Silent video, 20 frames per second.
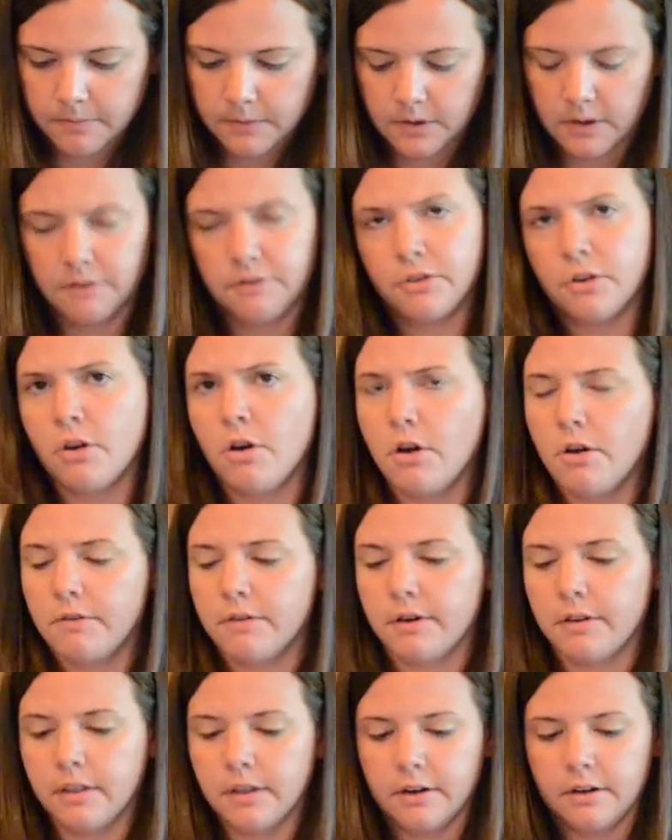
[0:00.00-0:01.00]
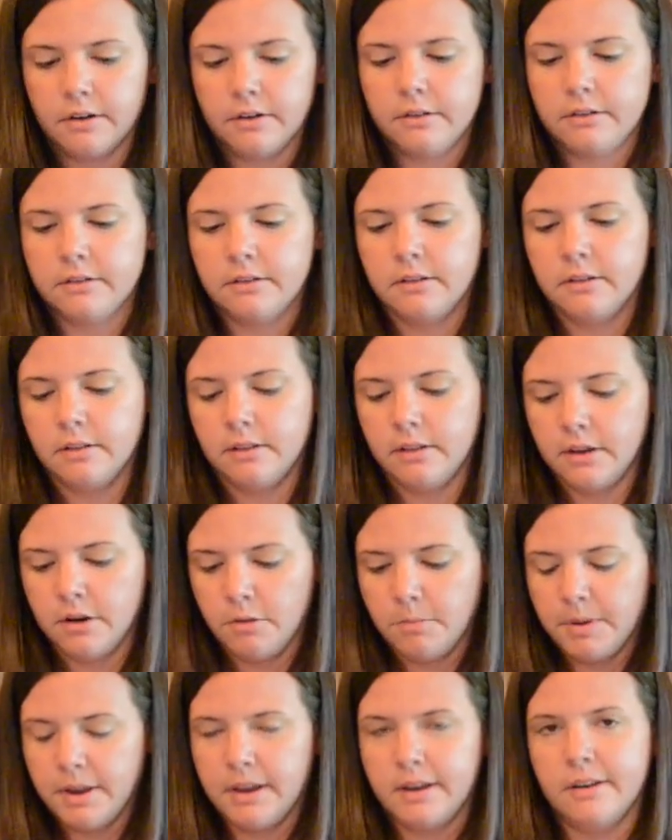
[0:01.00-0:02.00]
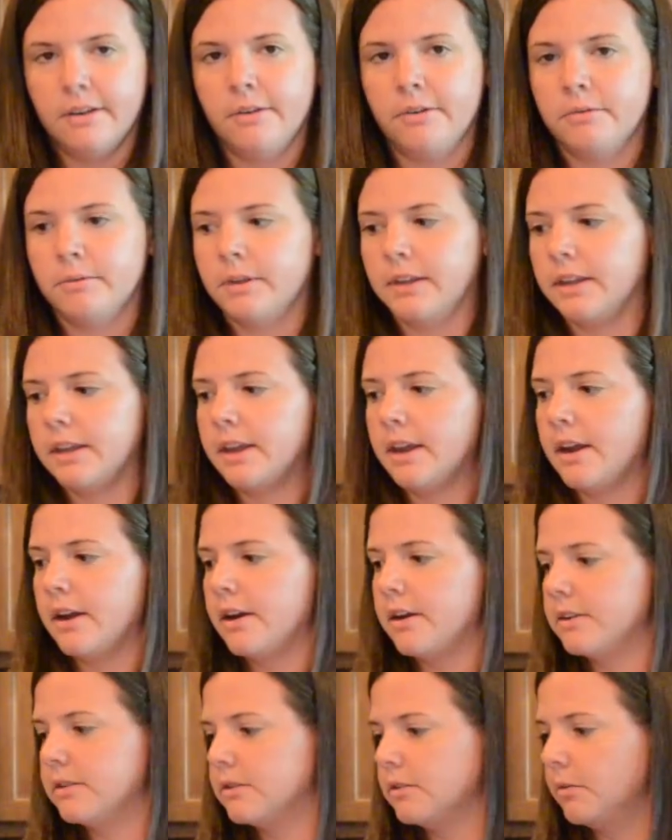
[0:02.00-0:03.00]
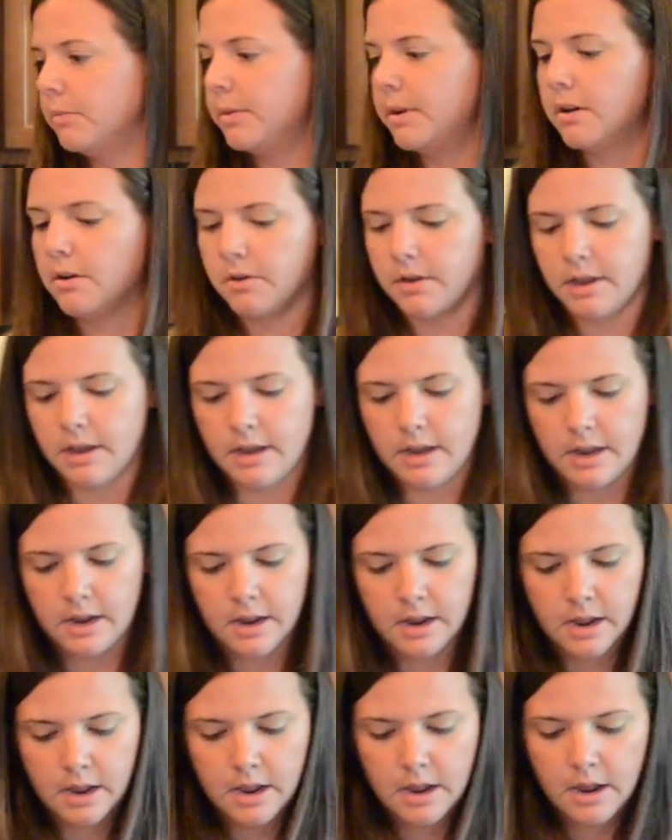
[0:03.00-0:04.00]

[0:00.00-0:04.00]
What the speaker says: If you go over a little bit, no one really cares. It'll be okay.